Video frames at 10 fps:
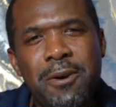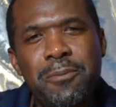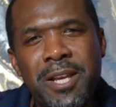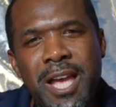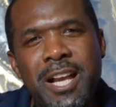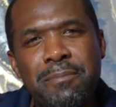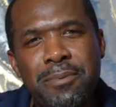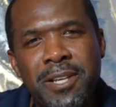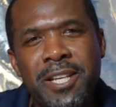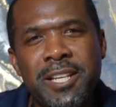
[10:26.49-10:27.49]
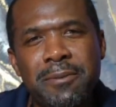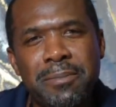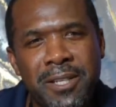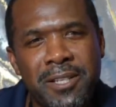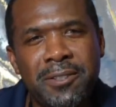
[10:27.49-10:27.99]
way I could bring it up
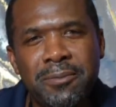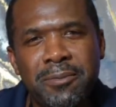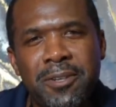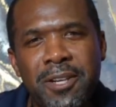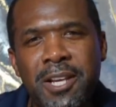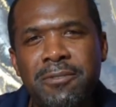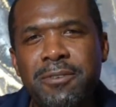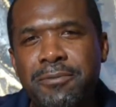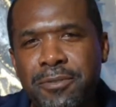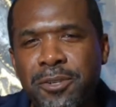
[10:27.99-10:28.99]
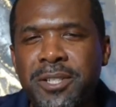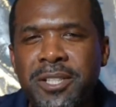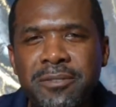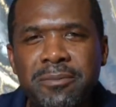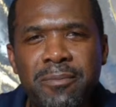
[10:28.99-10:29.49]
here and review it.